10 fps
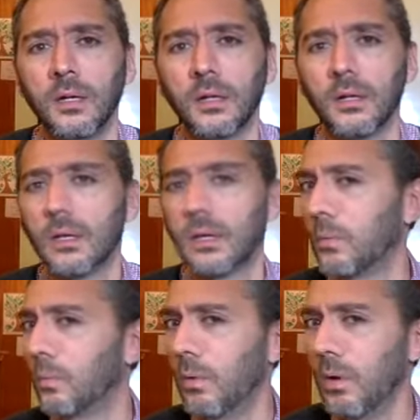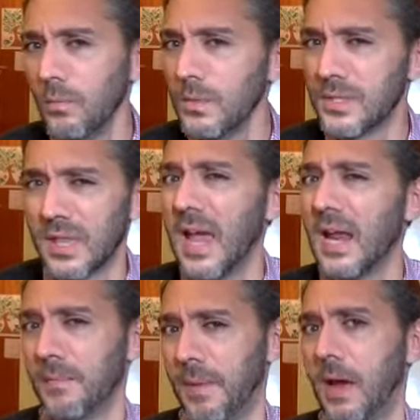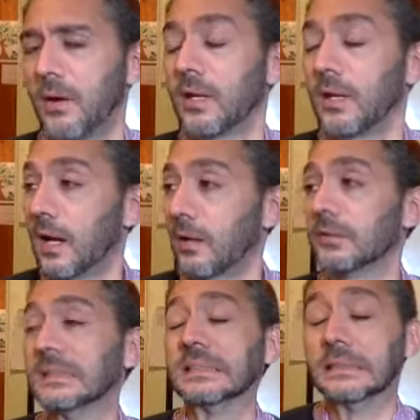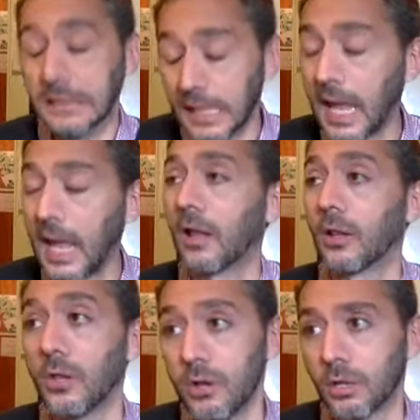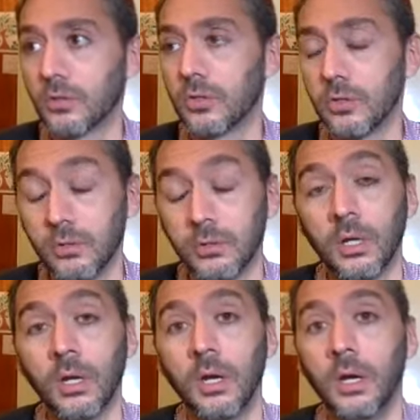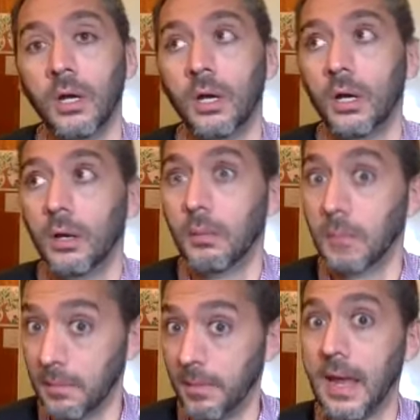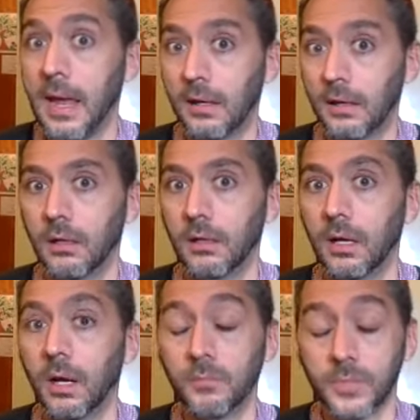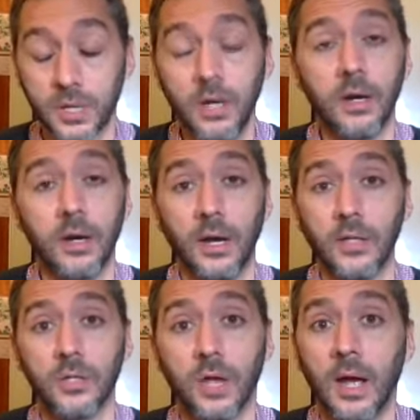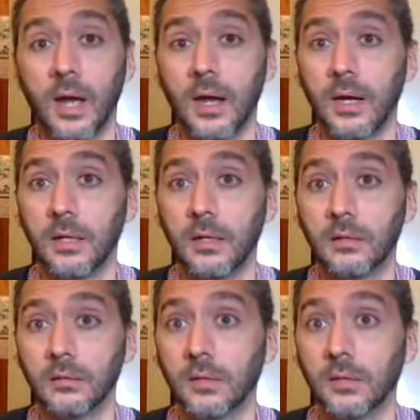Like, what was that about? And God goes, yeah, look, dude, my bad. I'm sorry. I